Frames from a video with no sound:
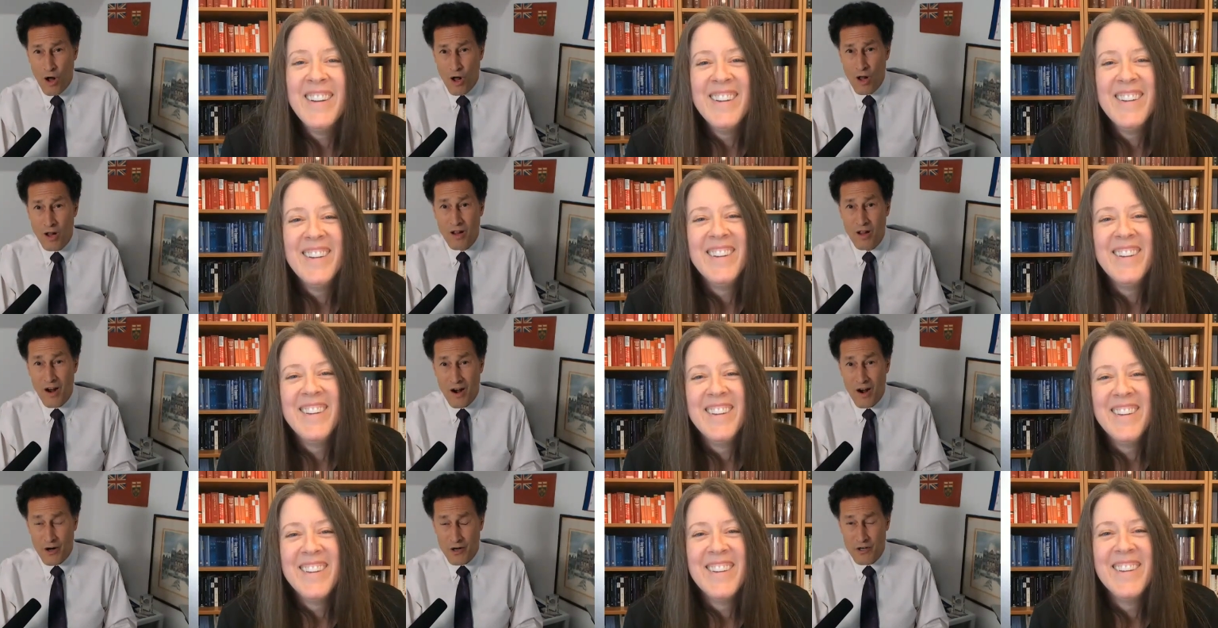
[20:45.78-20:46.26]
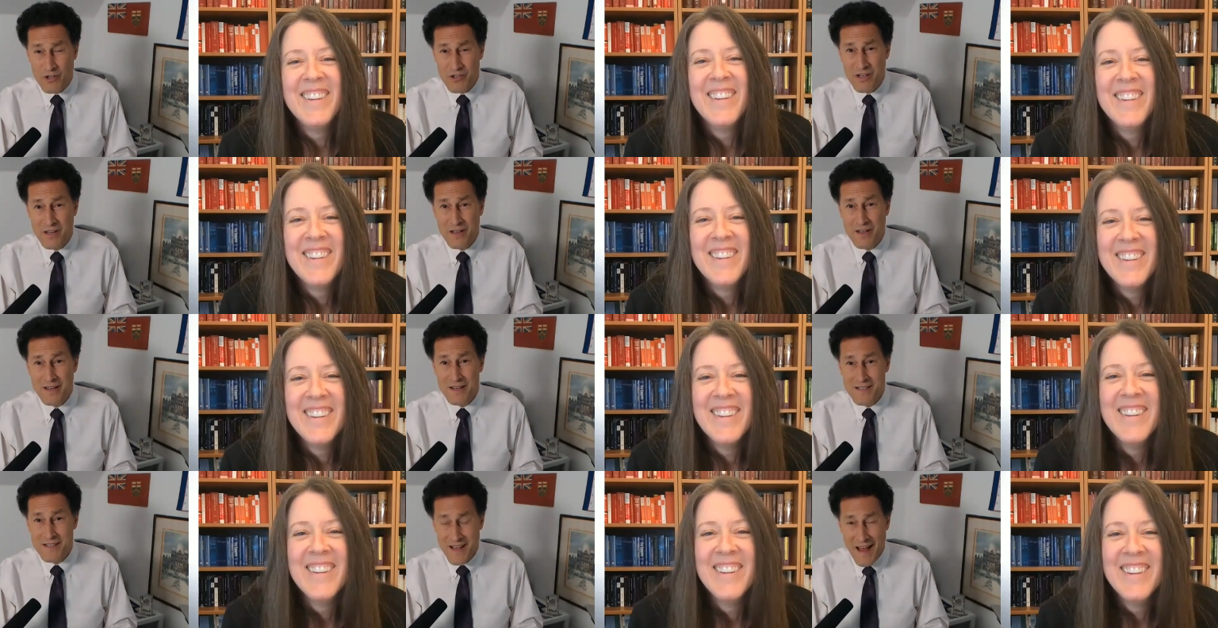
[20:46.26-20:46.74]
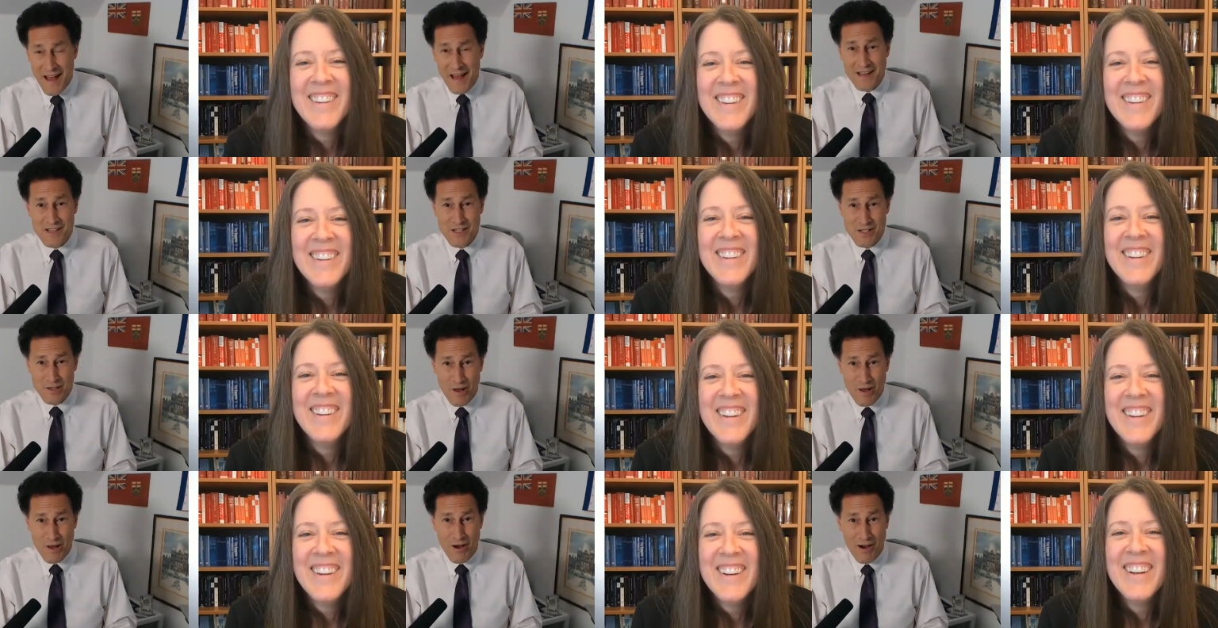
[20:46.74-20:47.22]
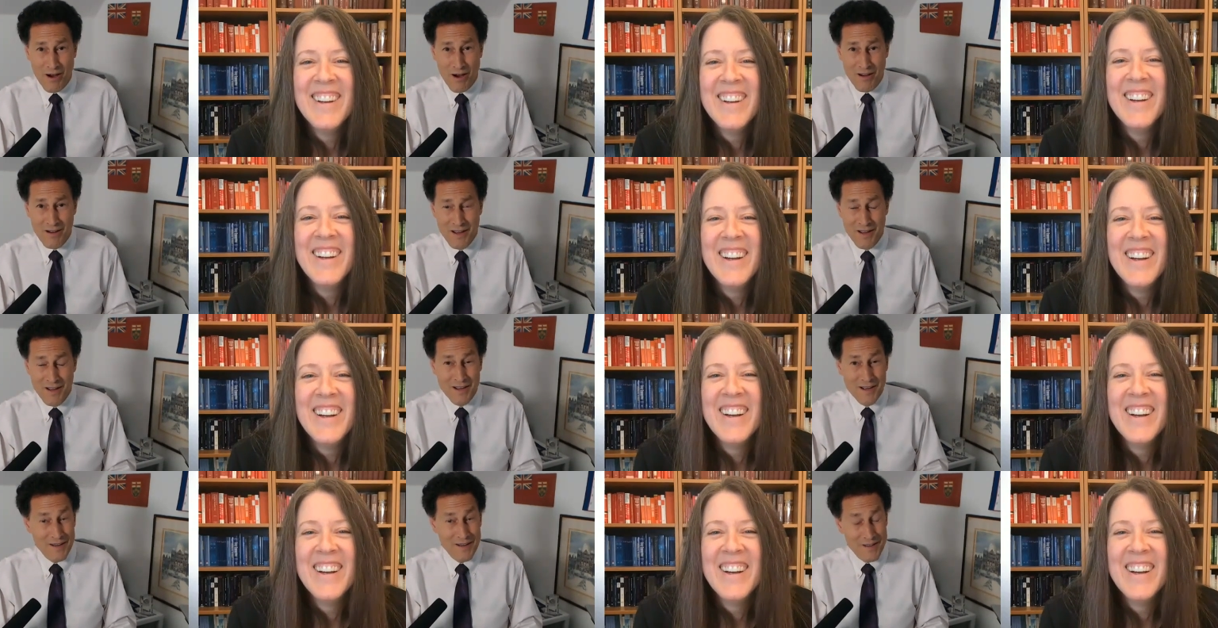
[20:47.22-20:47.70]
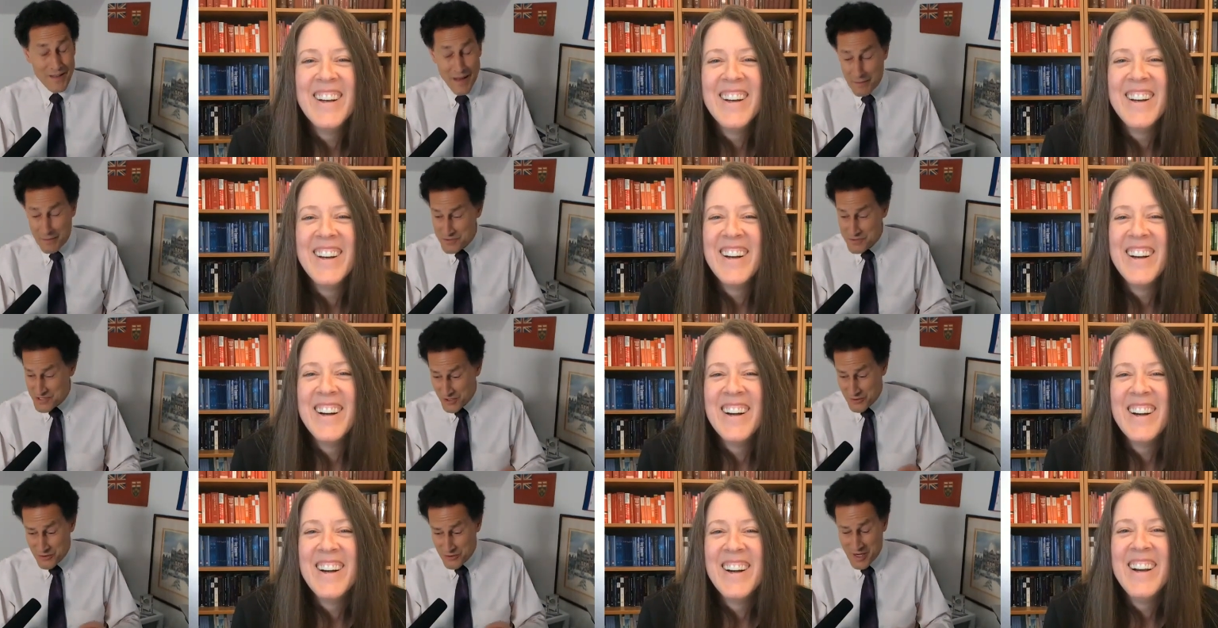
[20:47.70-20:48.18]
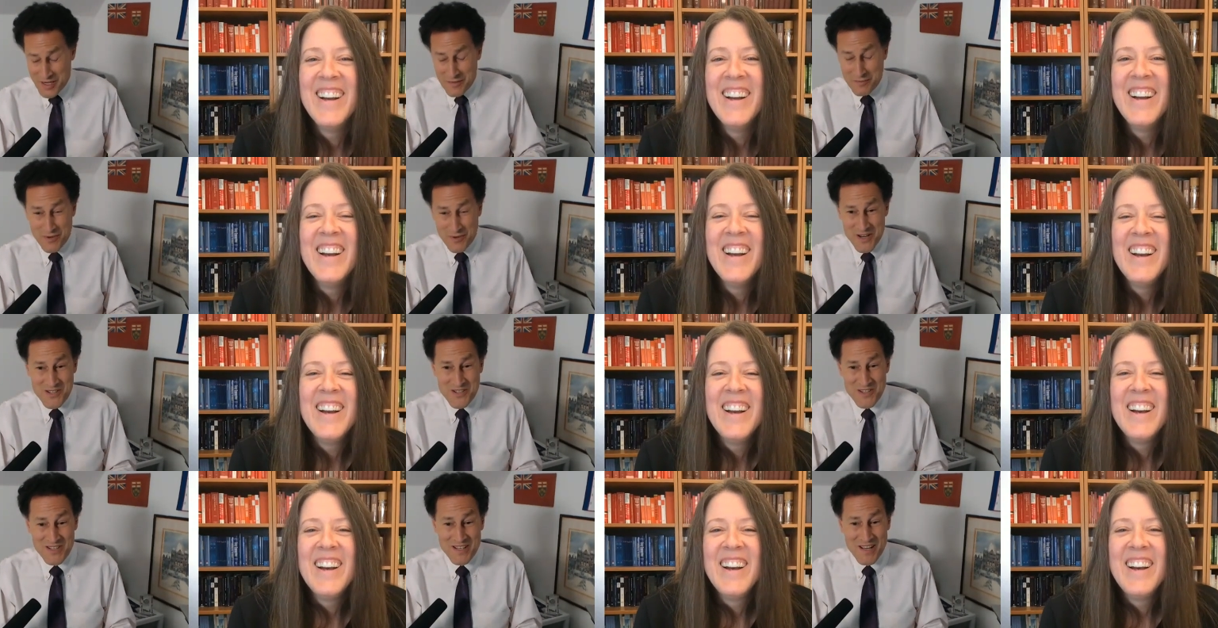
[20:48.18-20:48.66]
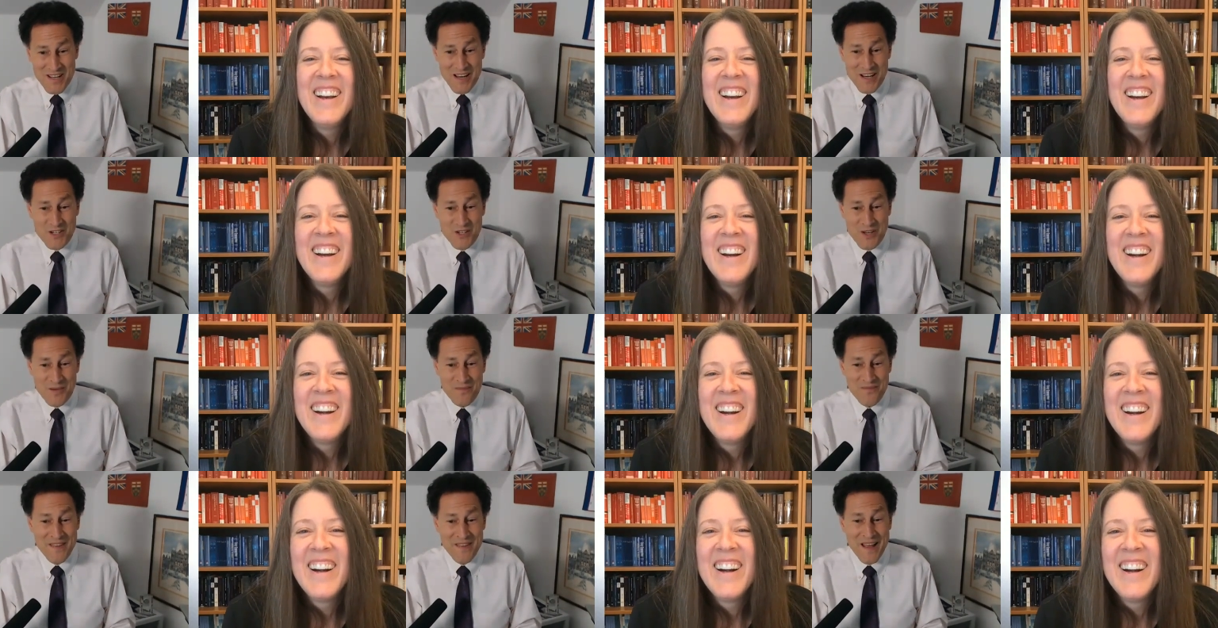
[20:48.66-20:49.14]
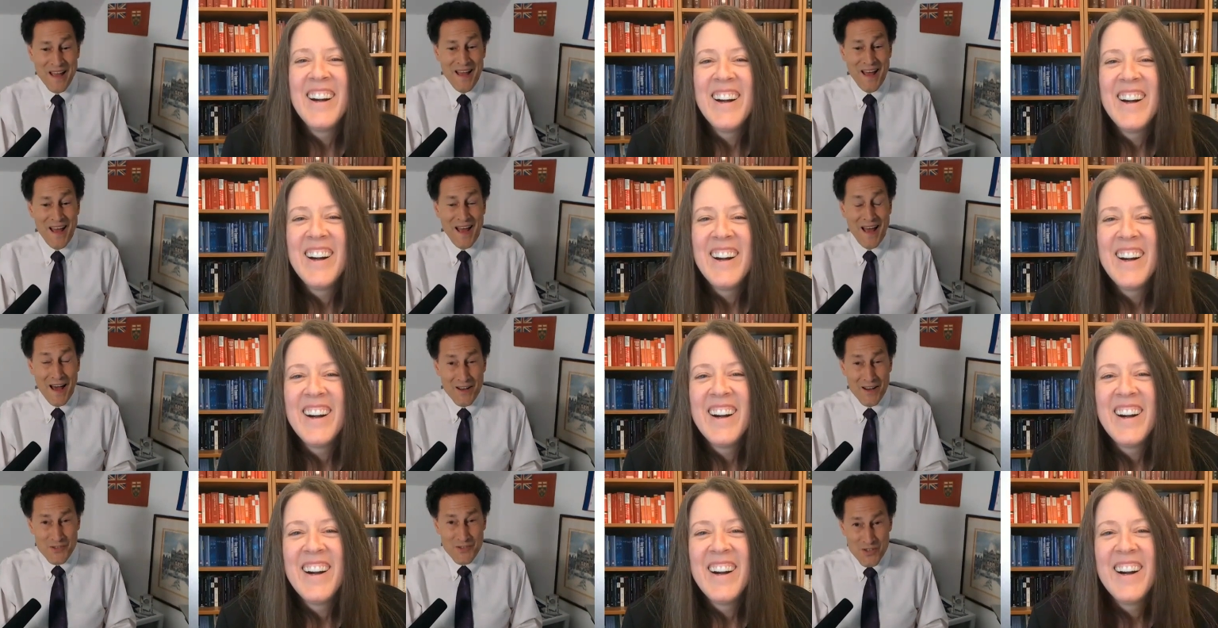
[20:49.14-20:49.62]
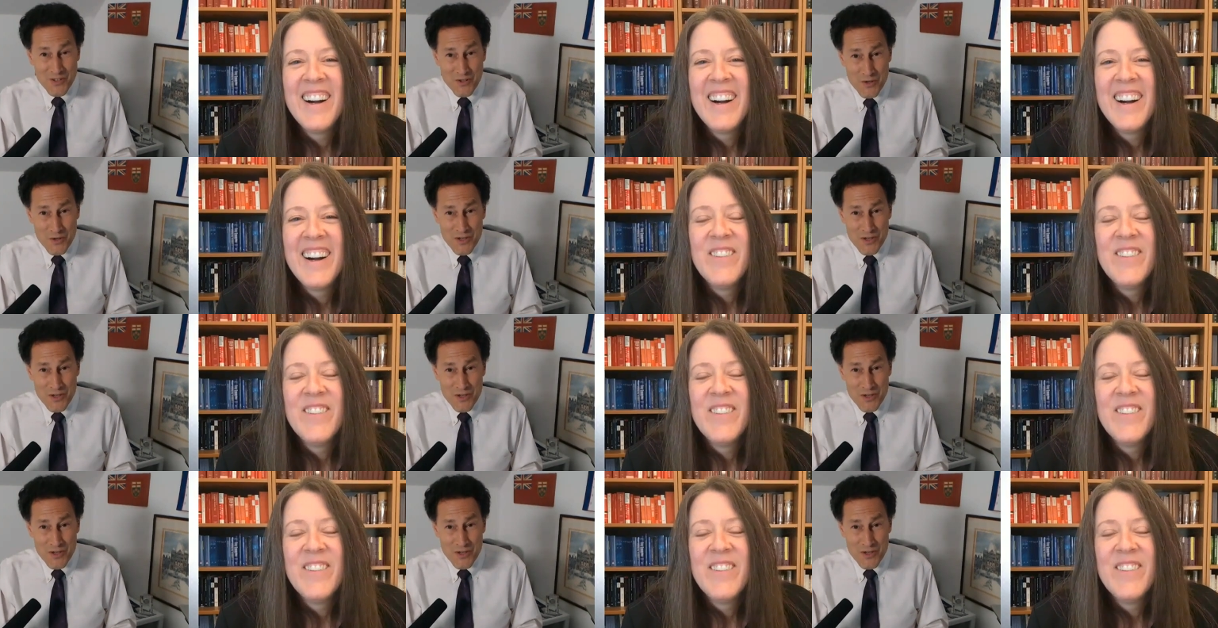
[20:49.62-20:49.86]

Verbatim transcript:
Speaker 1: all heart tax law. That was a great presentation. Allison well, uh,